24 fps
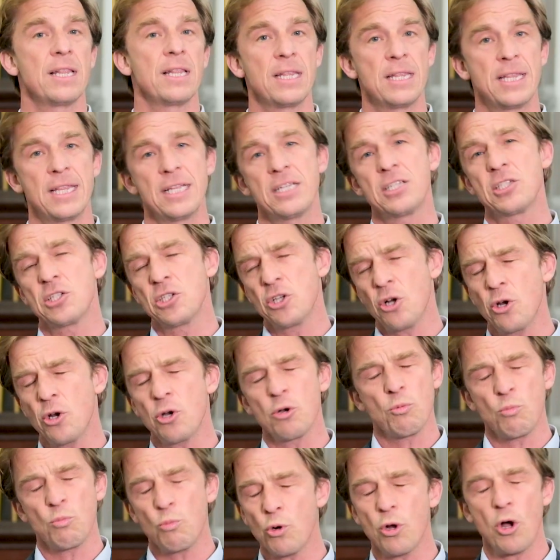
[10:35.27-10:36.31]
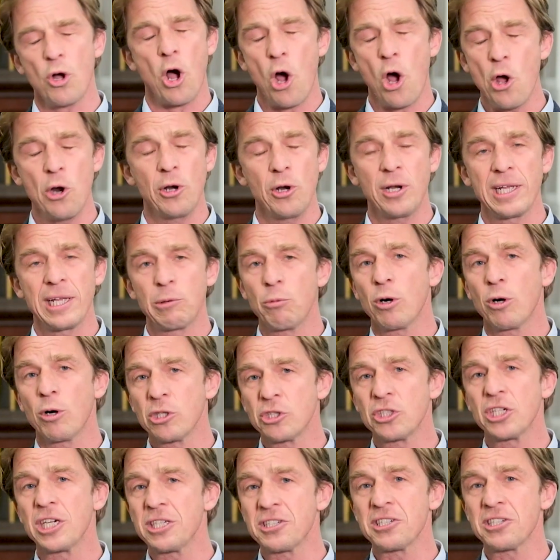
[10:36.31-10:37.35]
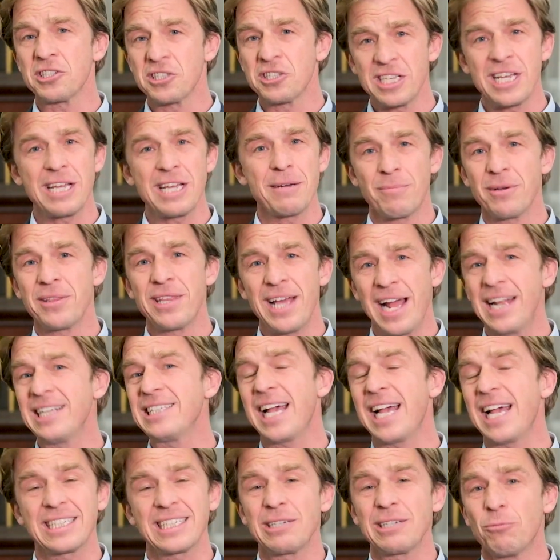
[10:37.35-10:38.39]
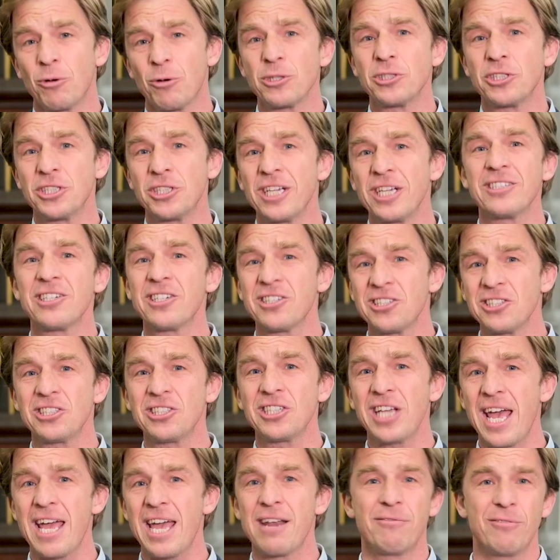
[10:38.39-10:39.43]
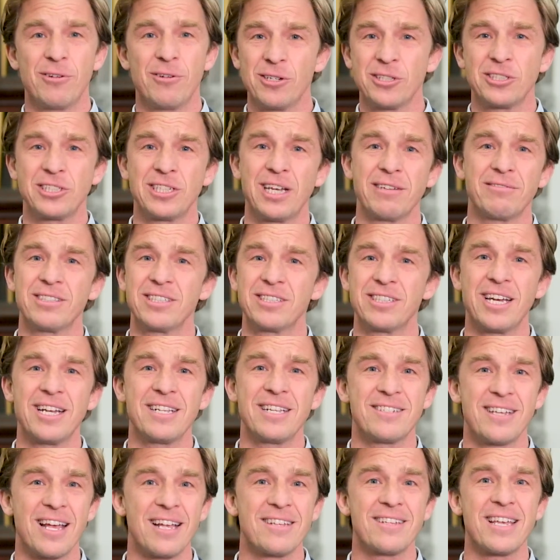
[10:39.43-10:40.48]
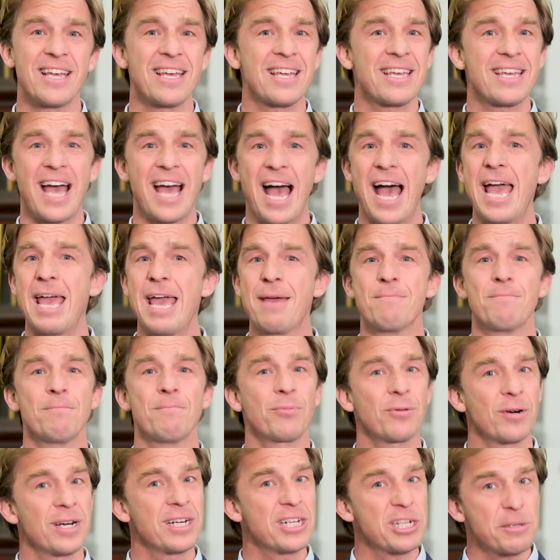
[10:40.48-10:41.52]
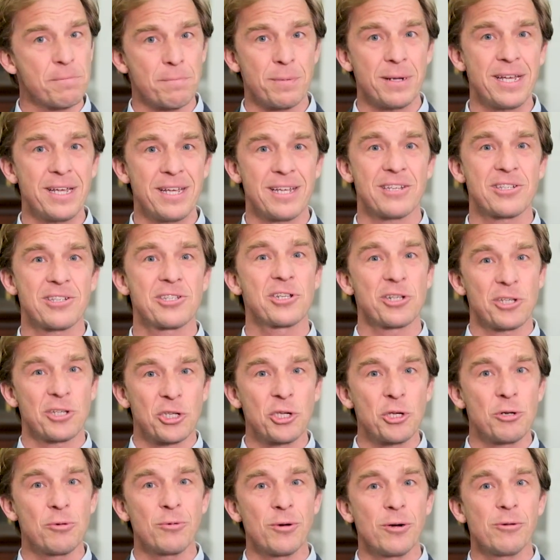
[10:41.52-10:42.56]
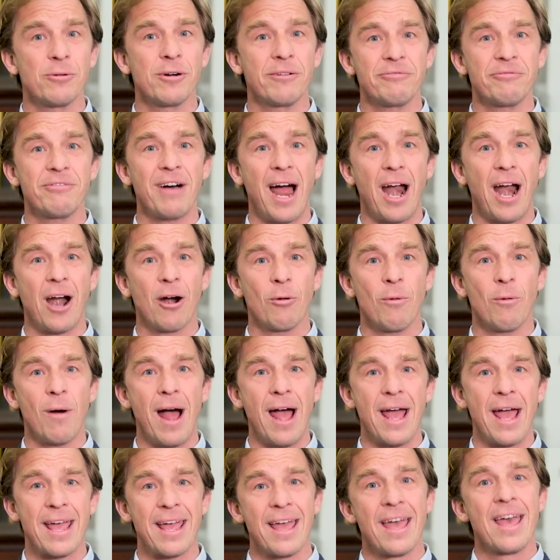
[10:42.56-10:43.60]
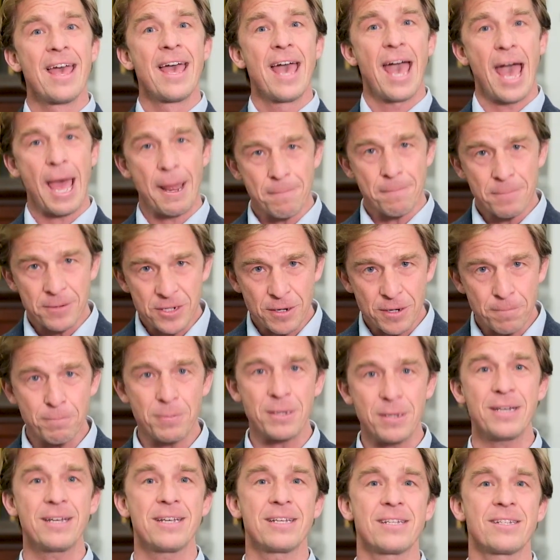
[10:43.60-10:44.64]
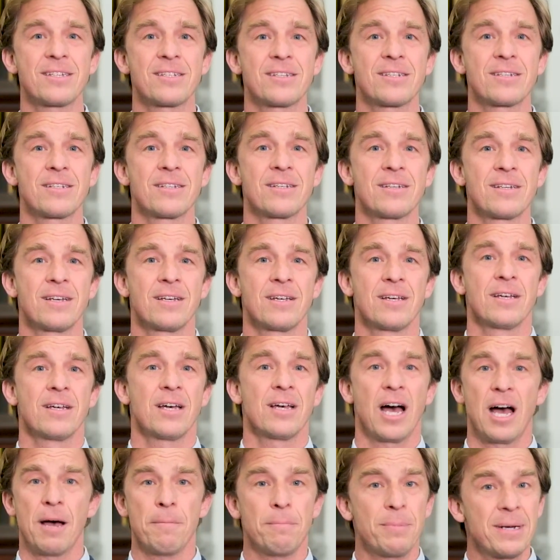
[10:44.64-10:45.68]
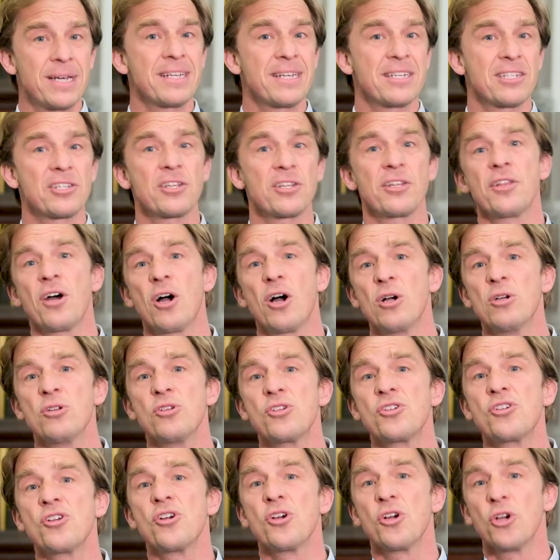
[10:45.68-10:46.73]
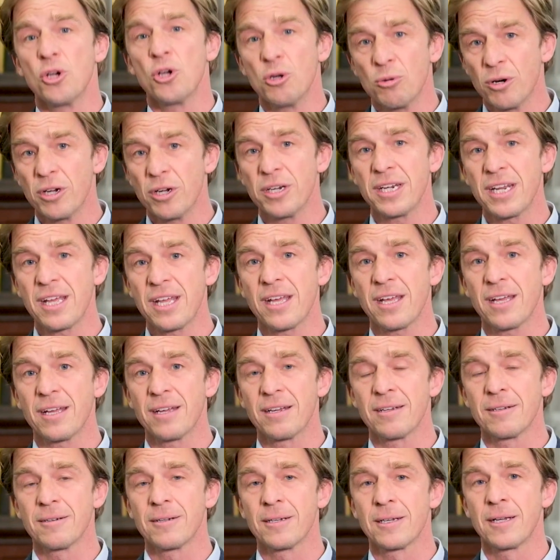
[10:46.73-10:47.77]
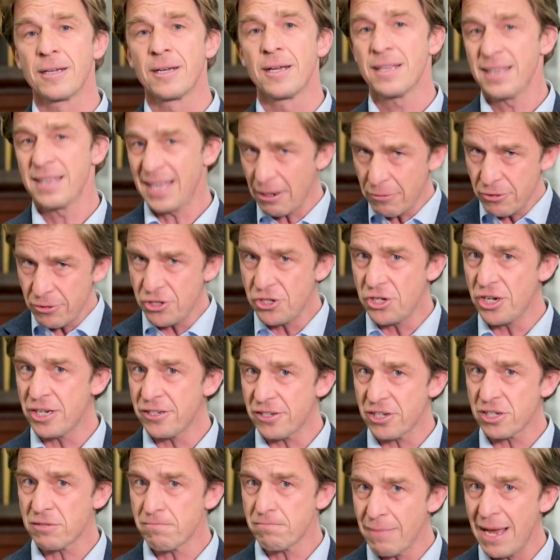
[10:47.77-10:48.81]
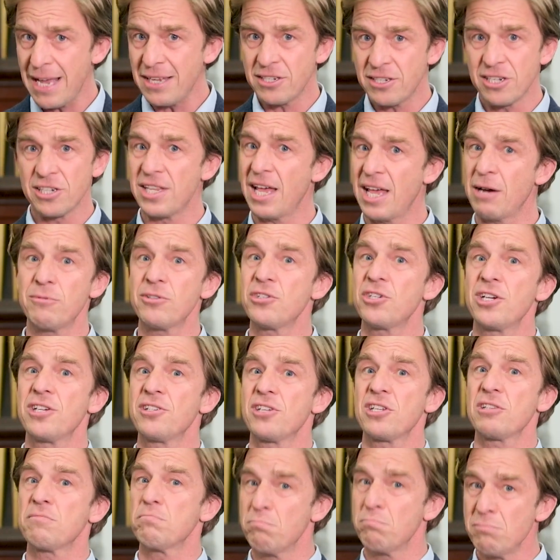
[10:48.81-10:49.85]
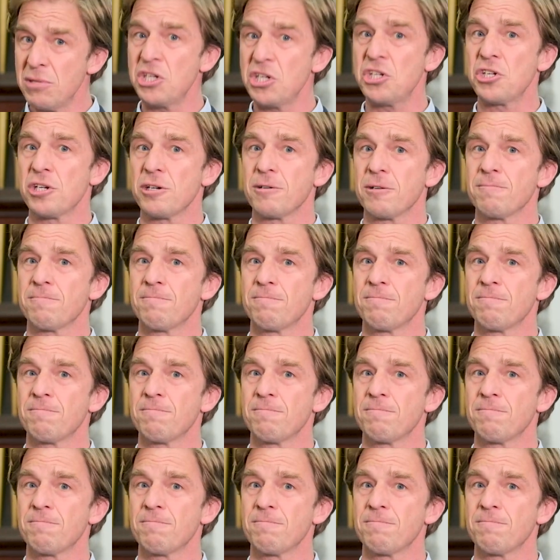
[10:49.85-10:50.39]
That's not only what Jesus did, but that's actually what Jesus said. Verse 17 says, he came, preached peace to you who are far away, and to peace to those who were near. That was Jesus' message. That was Jesus' mission.